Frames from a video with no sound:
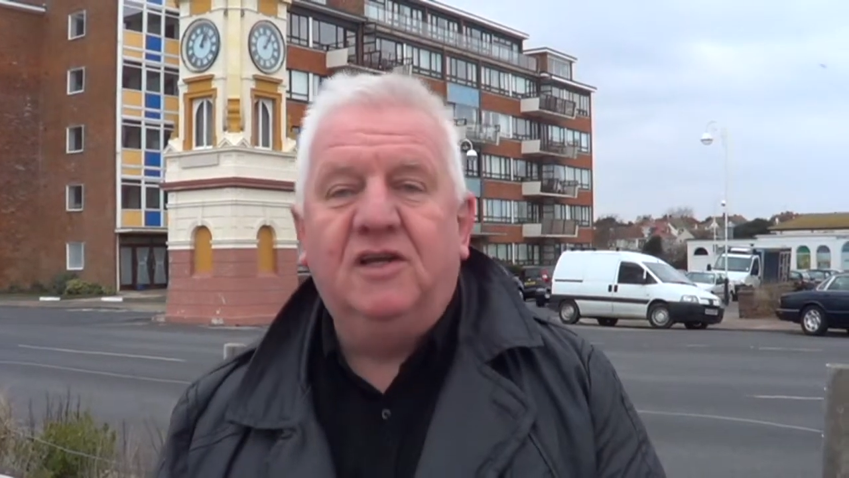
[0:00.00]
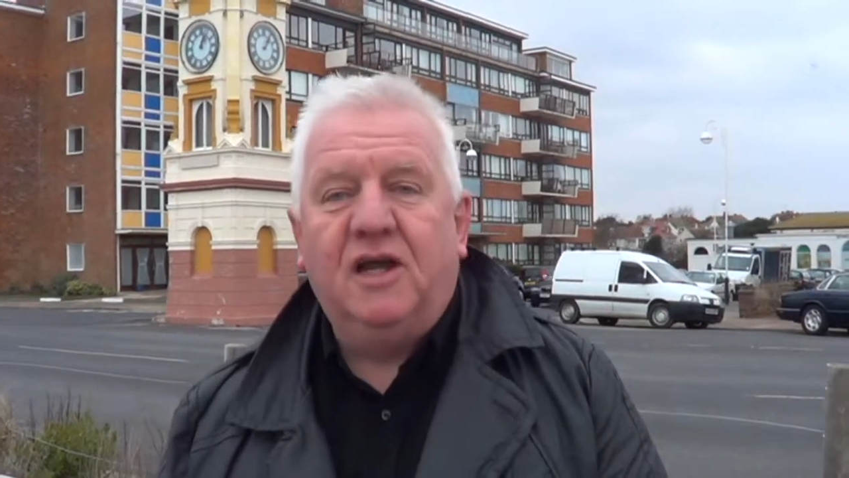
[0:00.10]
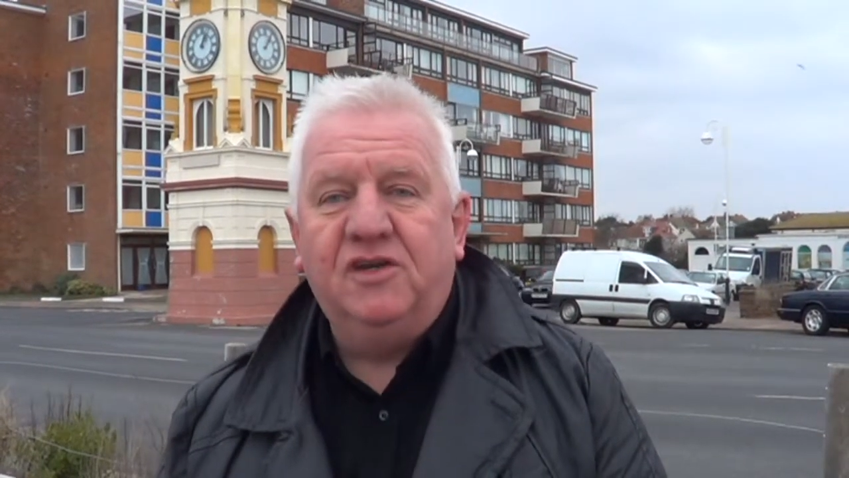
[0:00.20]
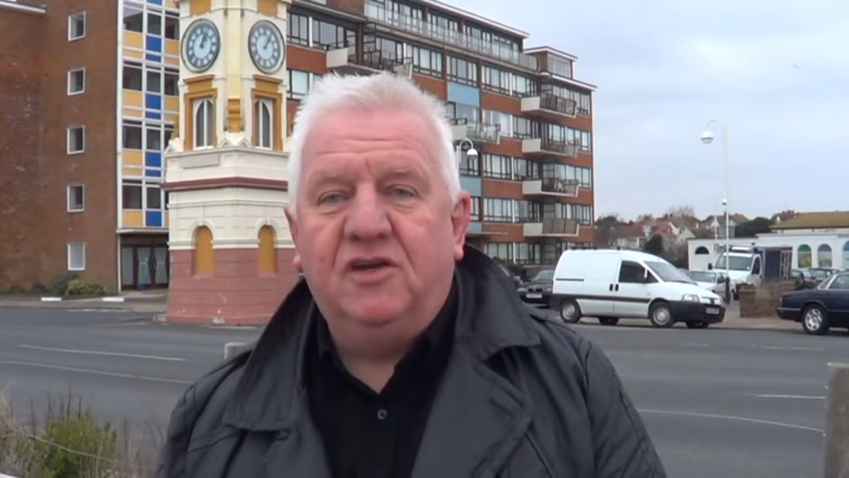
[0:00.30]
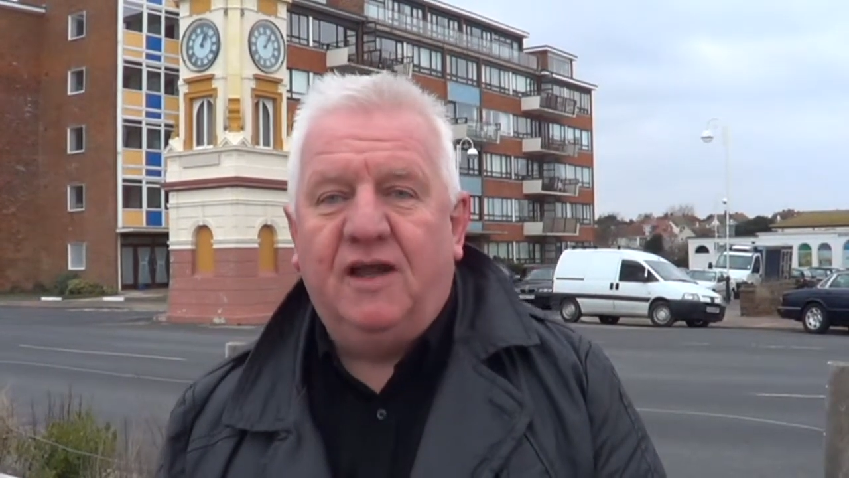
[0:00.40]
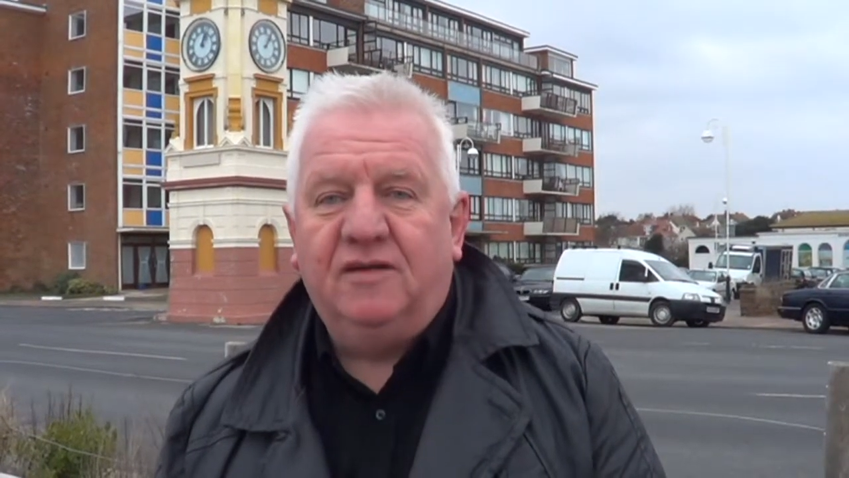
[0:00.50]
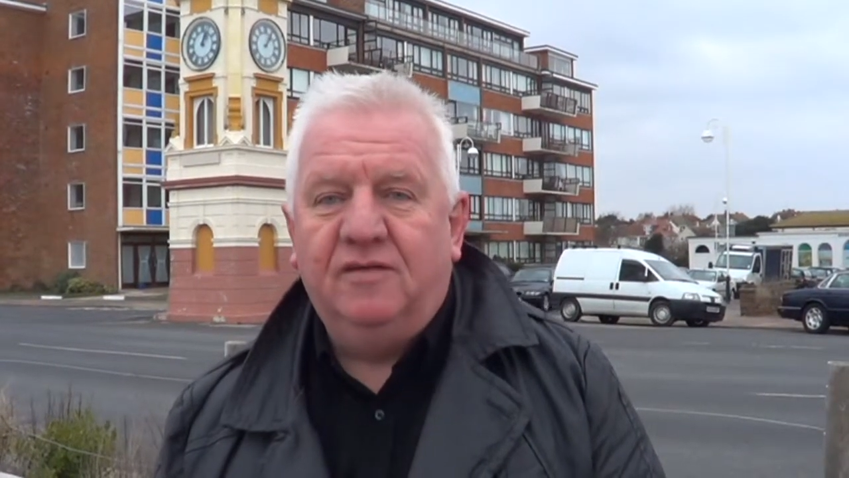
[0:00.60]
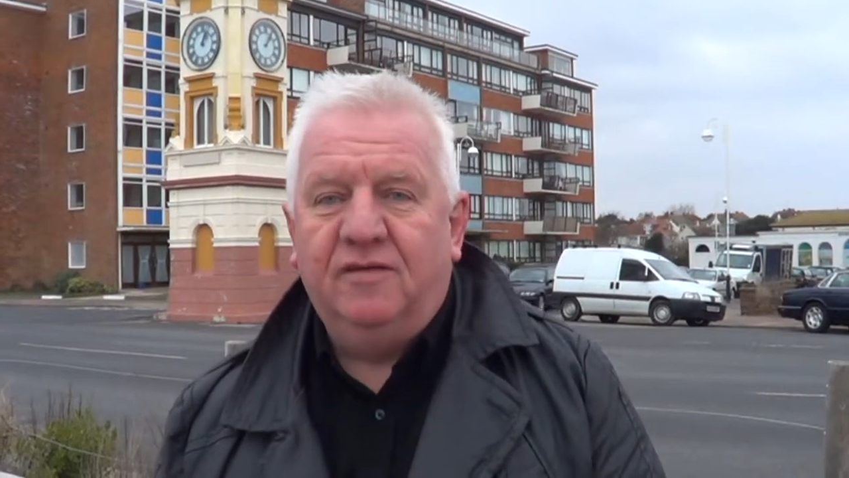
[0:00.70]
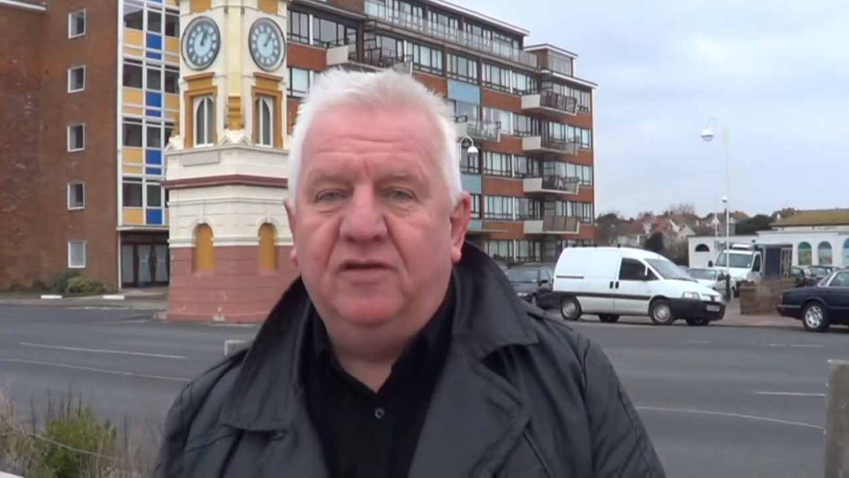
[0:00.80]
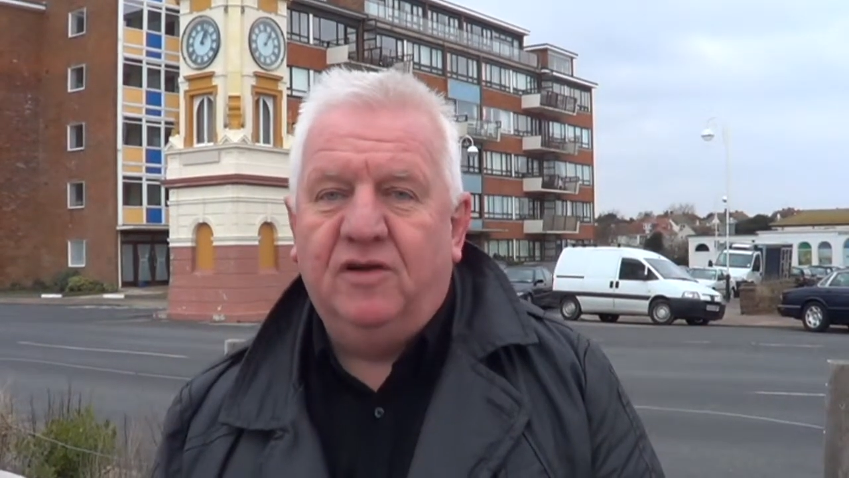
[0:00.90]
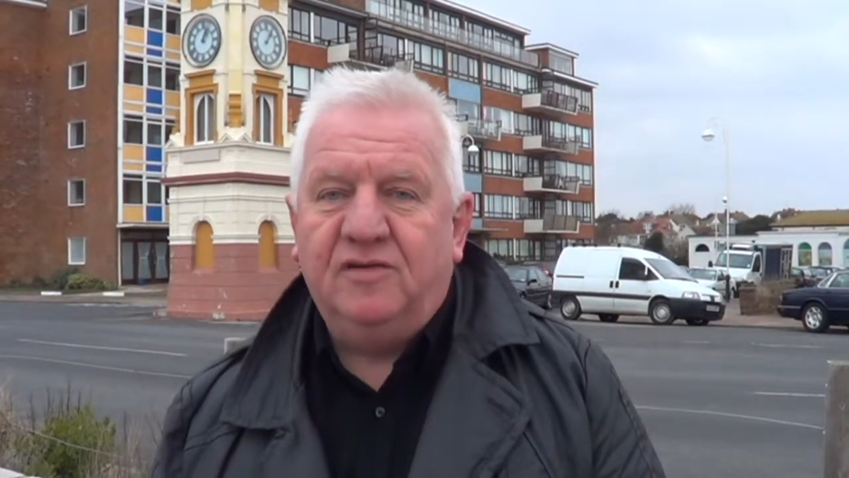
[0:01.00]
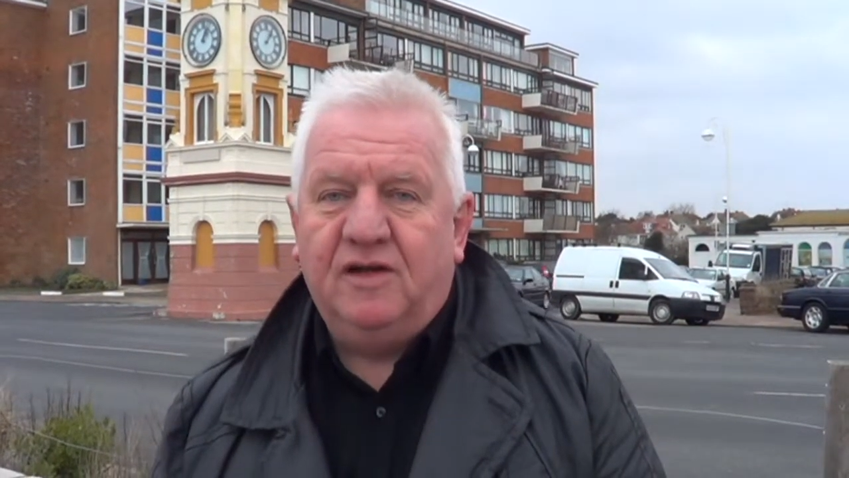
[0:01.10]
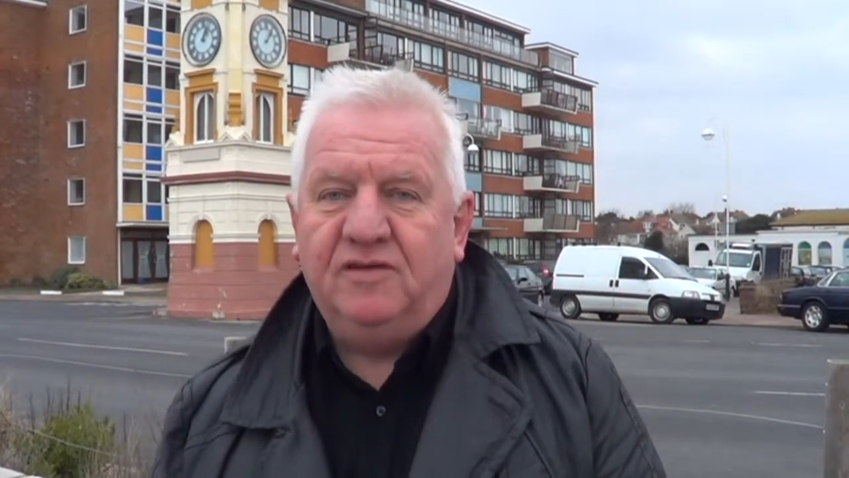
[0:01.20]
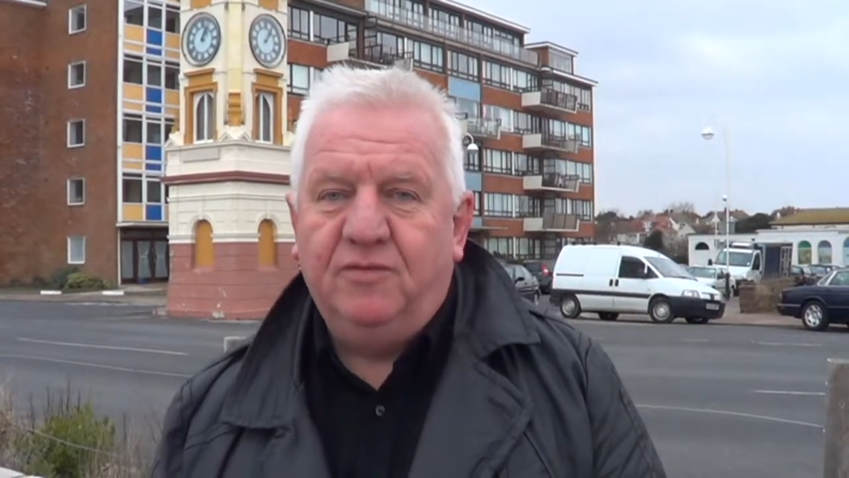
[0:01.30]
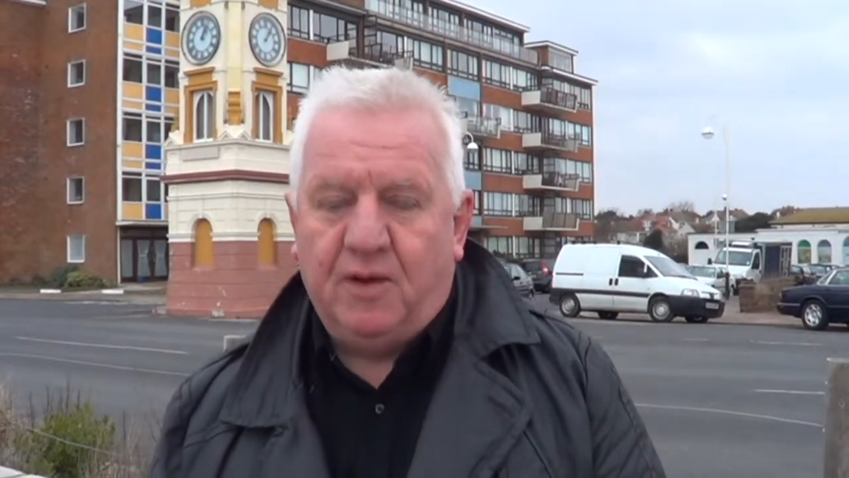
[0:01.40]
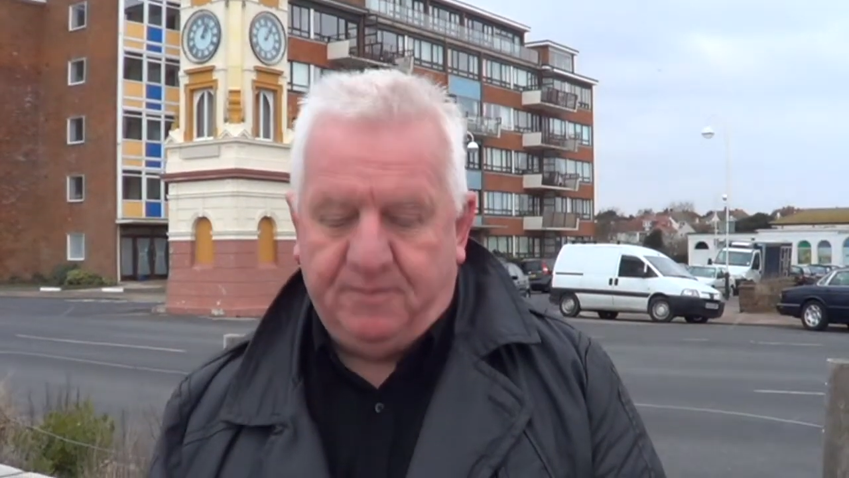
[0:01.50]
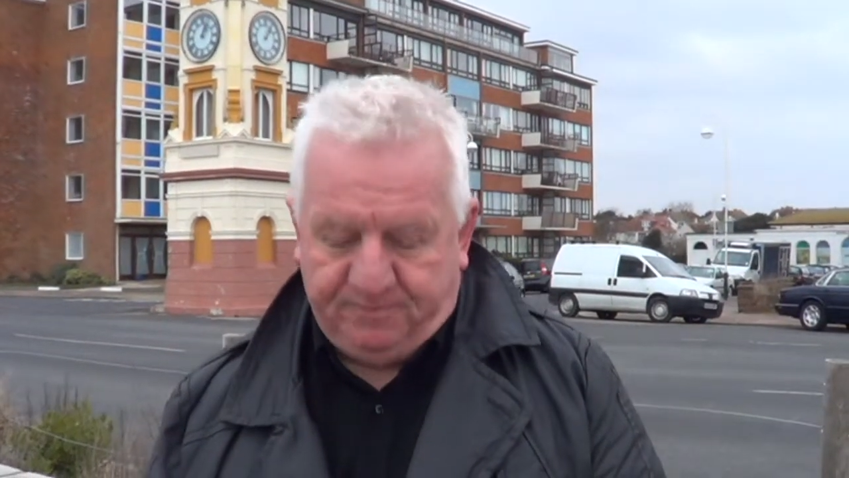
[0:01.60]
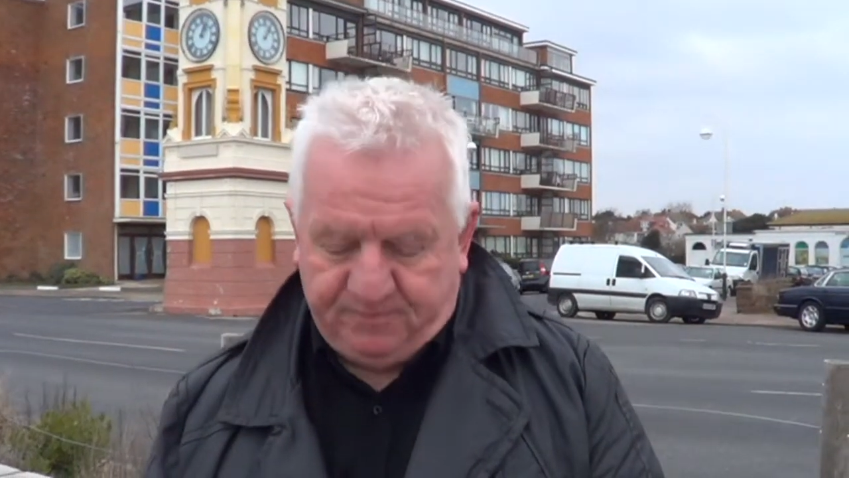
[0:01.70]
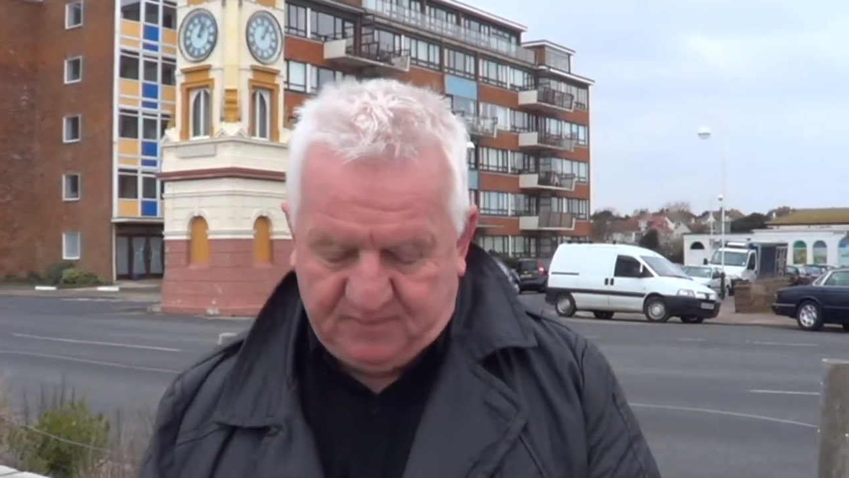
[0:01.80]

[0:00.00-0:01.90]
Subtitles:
Education Act of 1981,